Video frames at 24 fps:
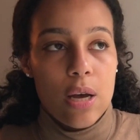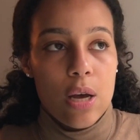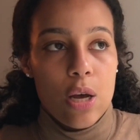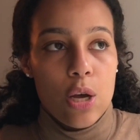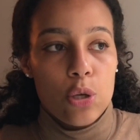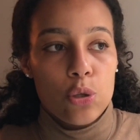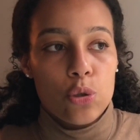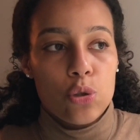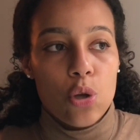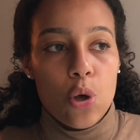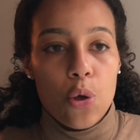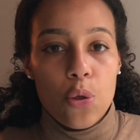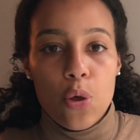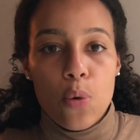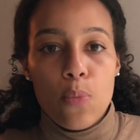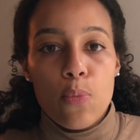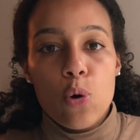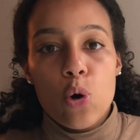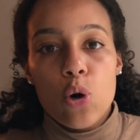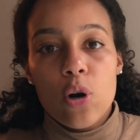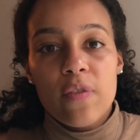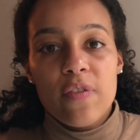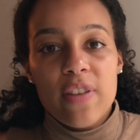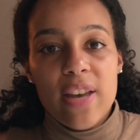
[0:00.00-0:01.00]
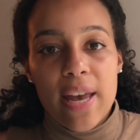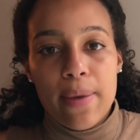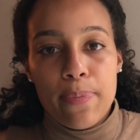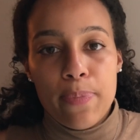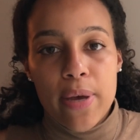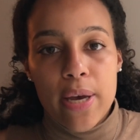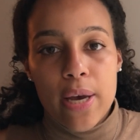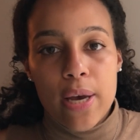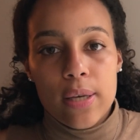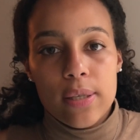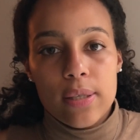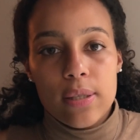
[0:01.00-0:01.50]
So the more
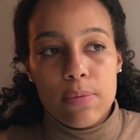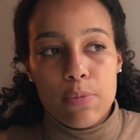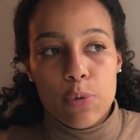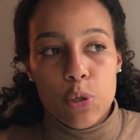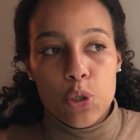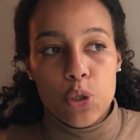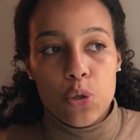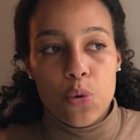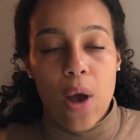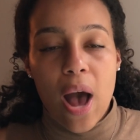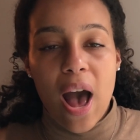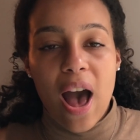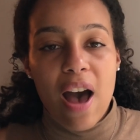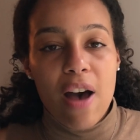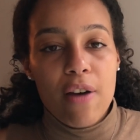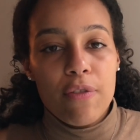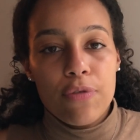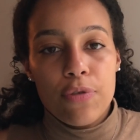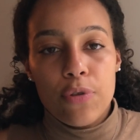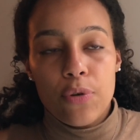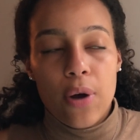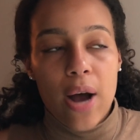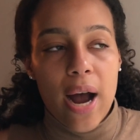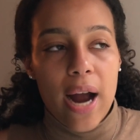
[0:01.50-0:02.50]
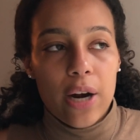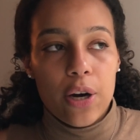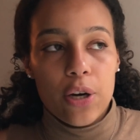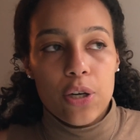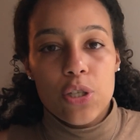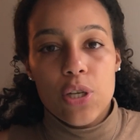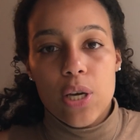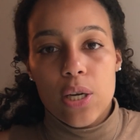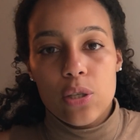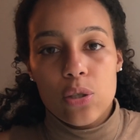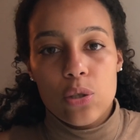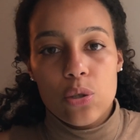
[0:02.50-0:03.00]
VIP customers you have, the higher
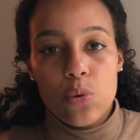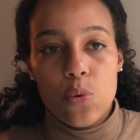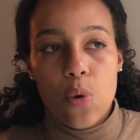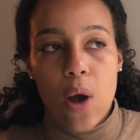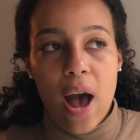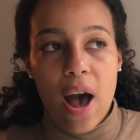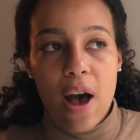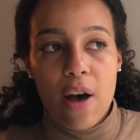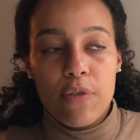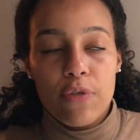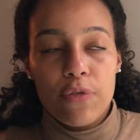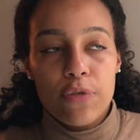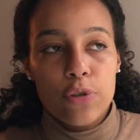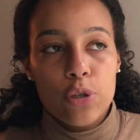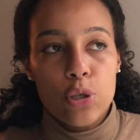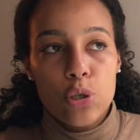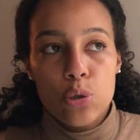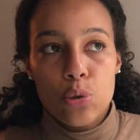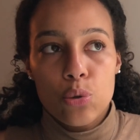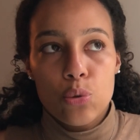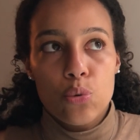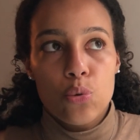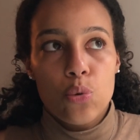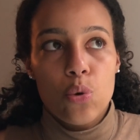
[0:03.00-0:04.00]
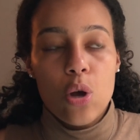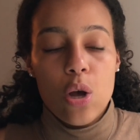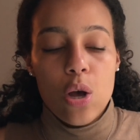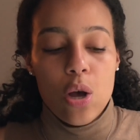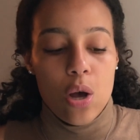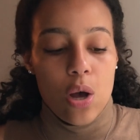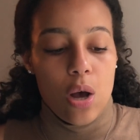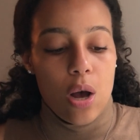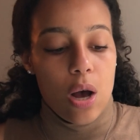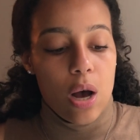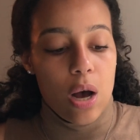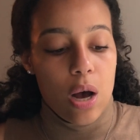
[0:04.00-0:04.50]
chance you have to
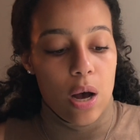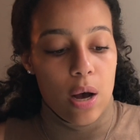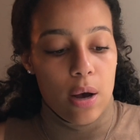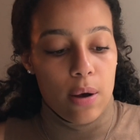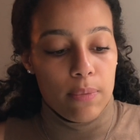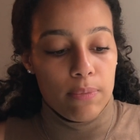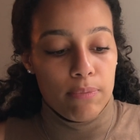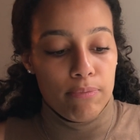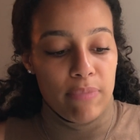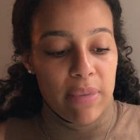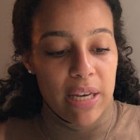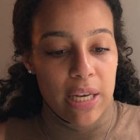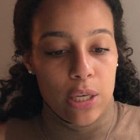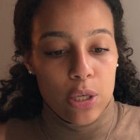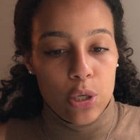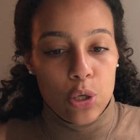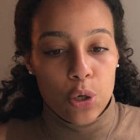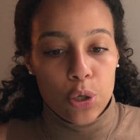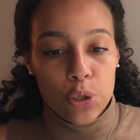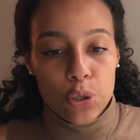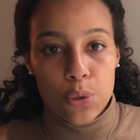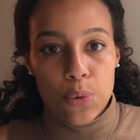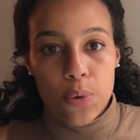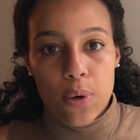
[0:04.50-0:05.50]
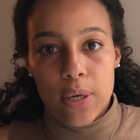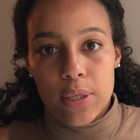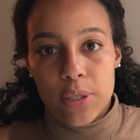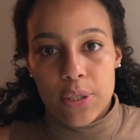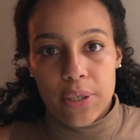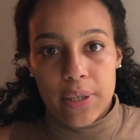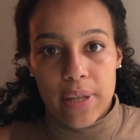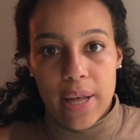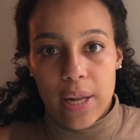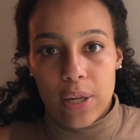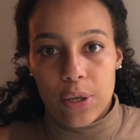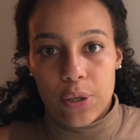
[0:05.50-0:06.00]
meet your
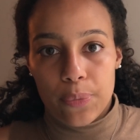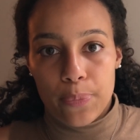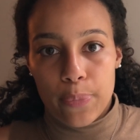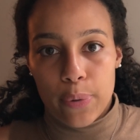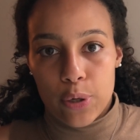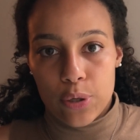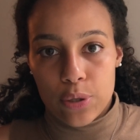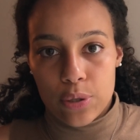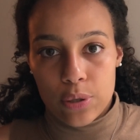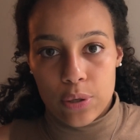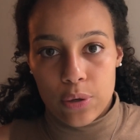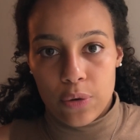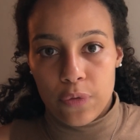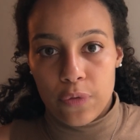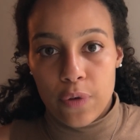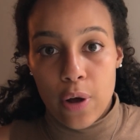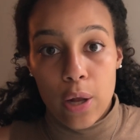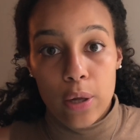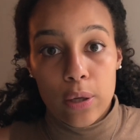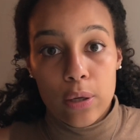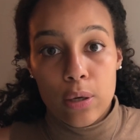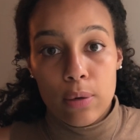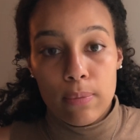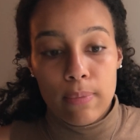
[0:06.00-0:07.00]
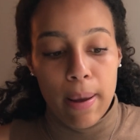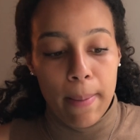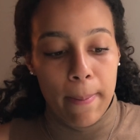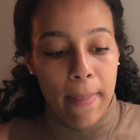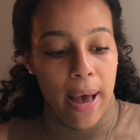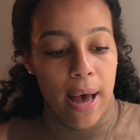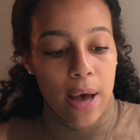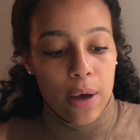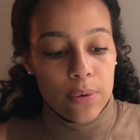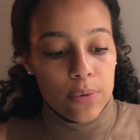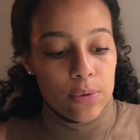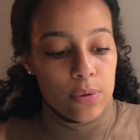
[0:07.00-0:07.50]
$200 personal volume
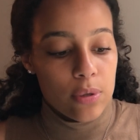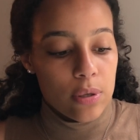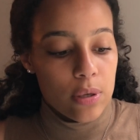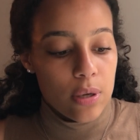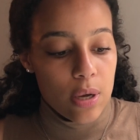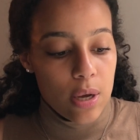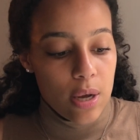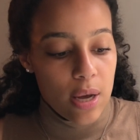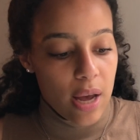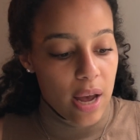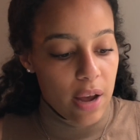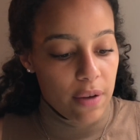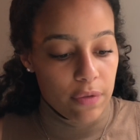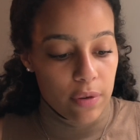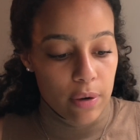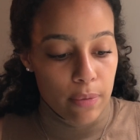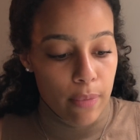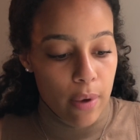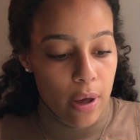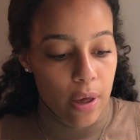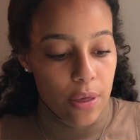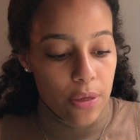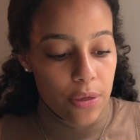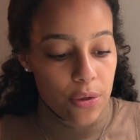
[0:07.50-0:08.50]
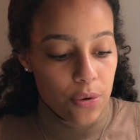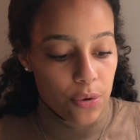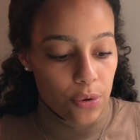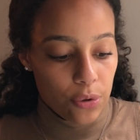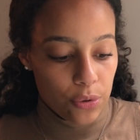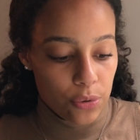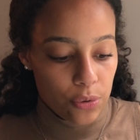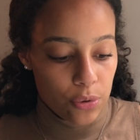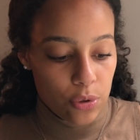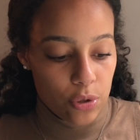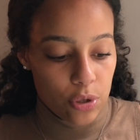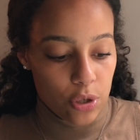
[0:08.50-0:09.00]
amount every month.
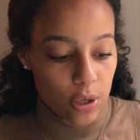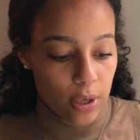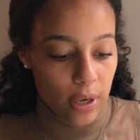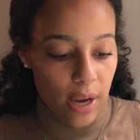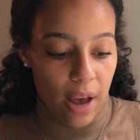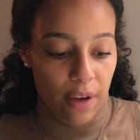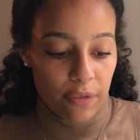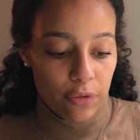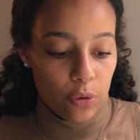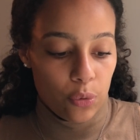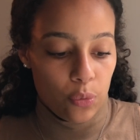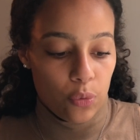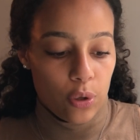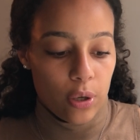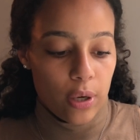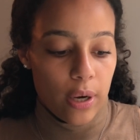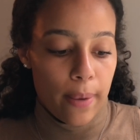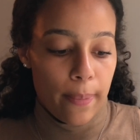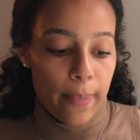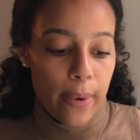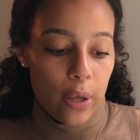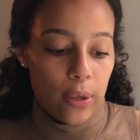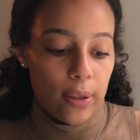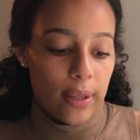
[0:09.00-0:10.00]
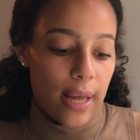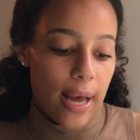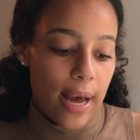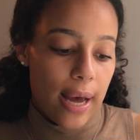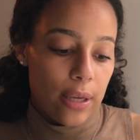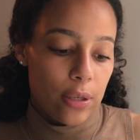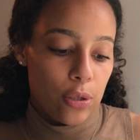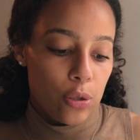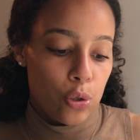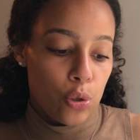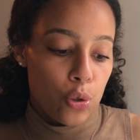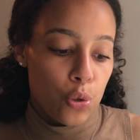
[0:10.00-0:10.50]
You shouldn't have to worry about
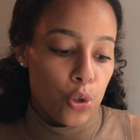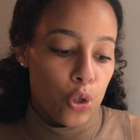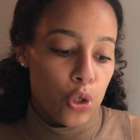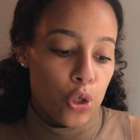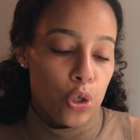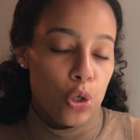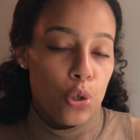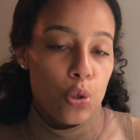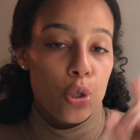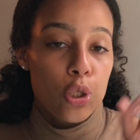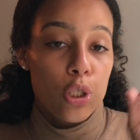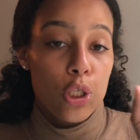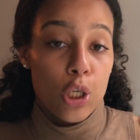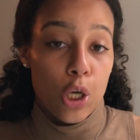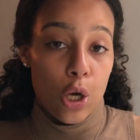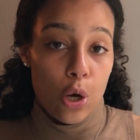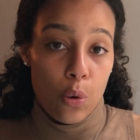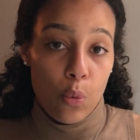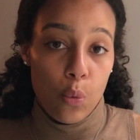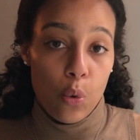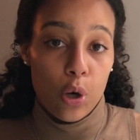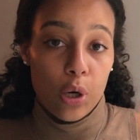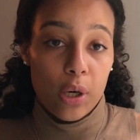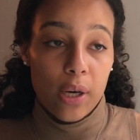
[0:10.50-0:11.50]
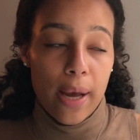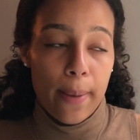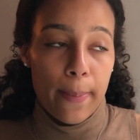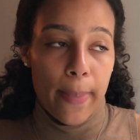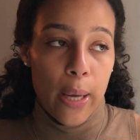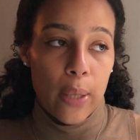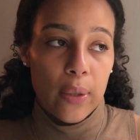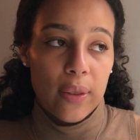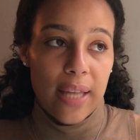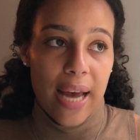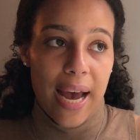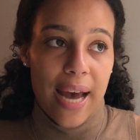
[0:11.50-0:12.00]
that. You should worry
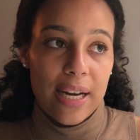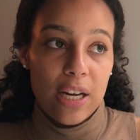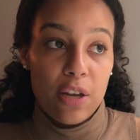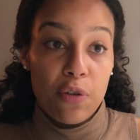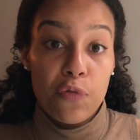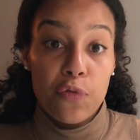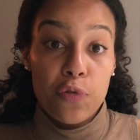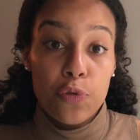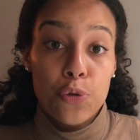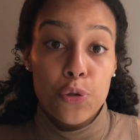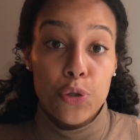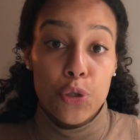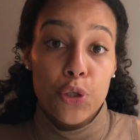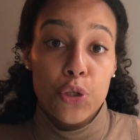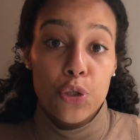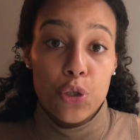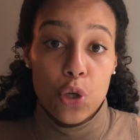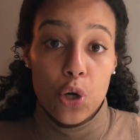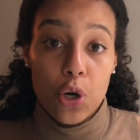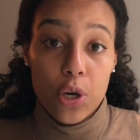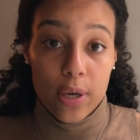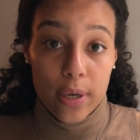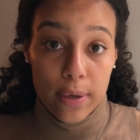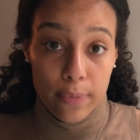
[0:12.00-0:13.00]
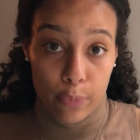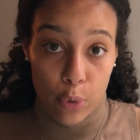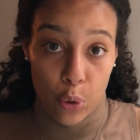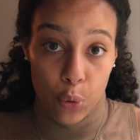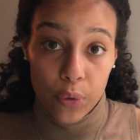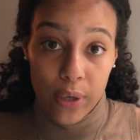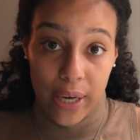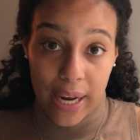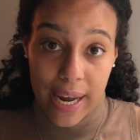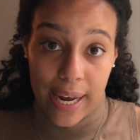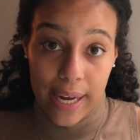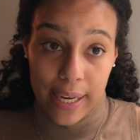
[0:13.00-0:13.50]
about that if you just started
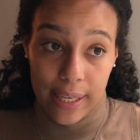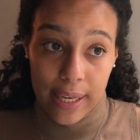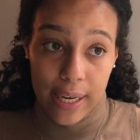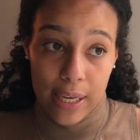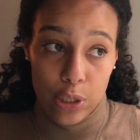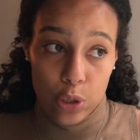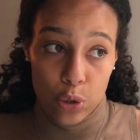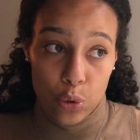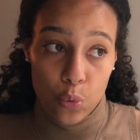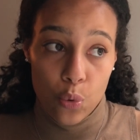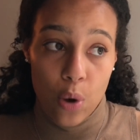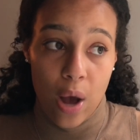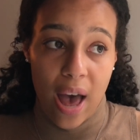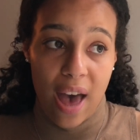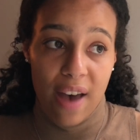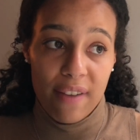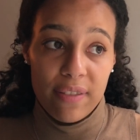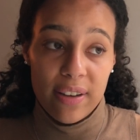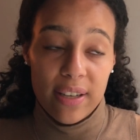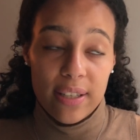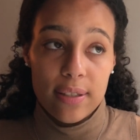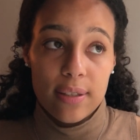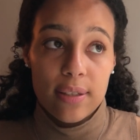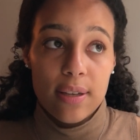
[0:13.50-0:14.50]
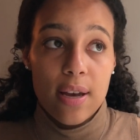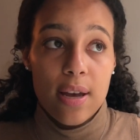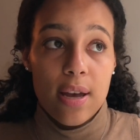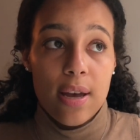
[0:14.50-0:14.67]
MONAT and you haven't